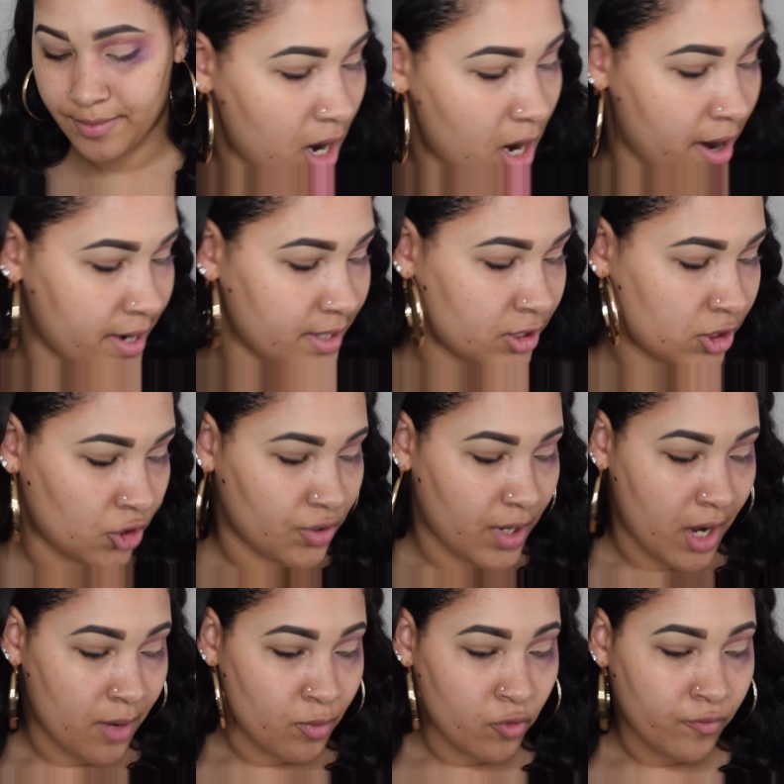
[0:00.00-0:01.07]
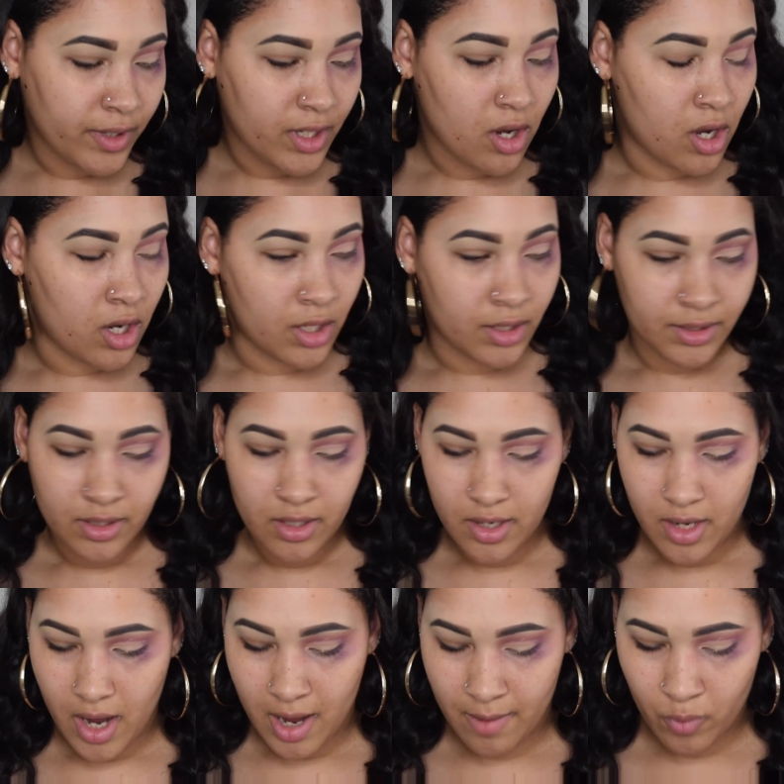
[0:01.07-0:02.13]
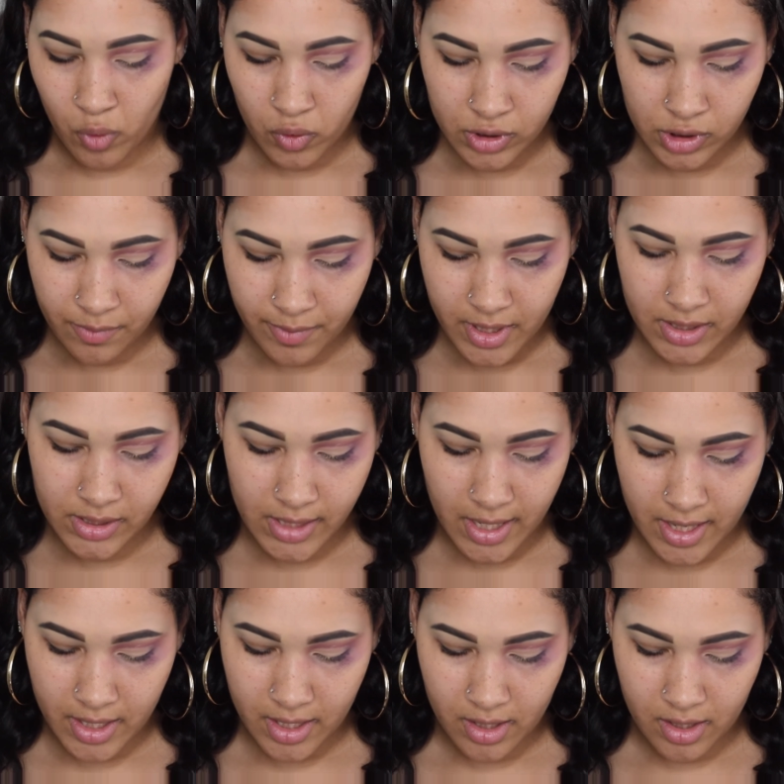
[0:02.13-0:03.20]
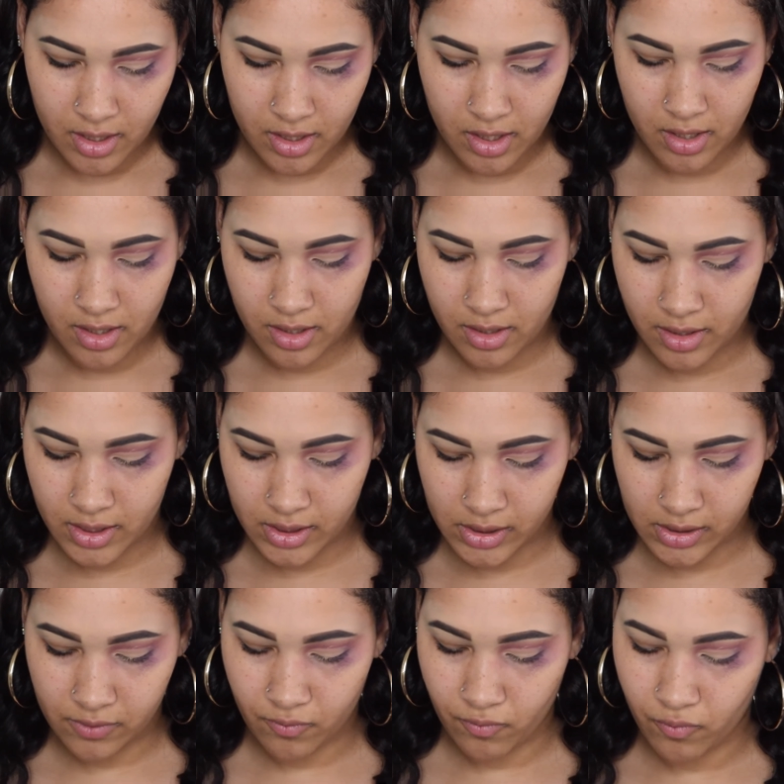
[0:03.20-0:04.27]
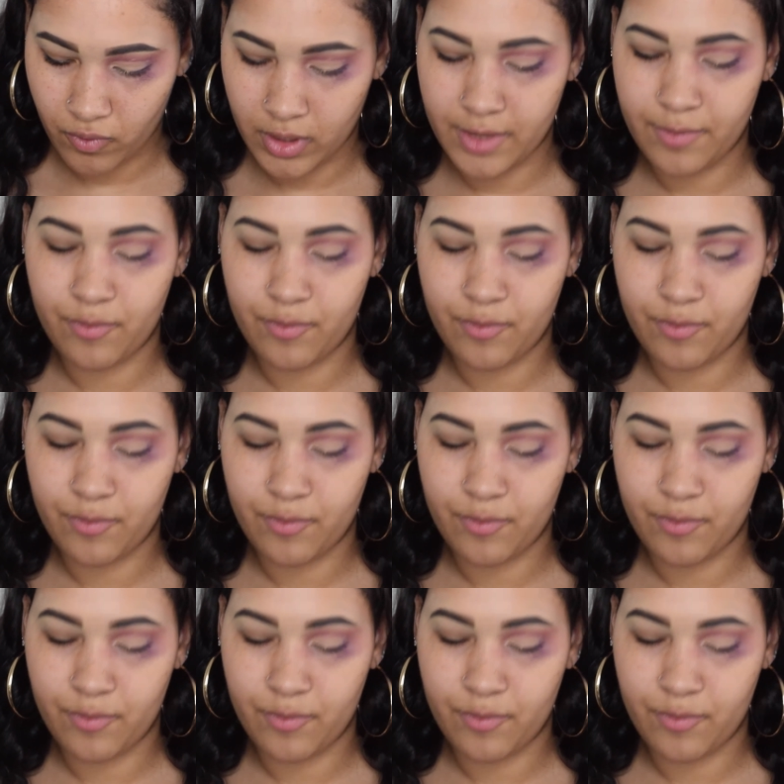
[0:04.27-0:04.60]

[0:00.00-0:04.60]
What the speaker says: right, so now moving on, I'm going to be taking this really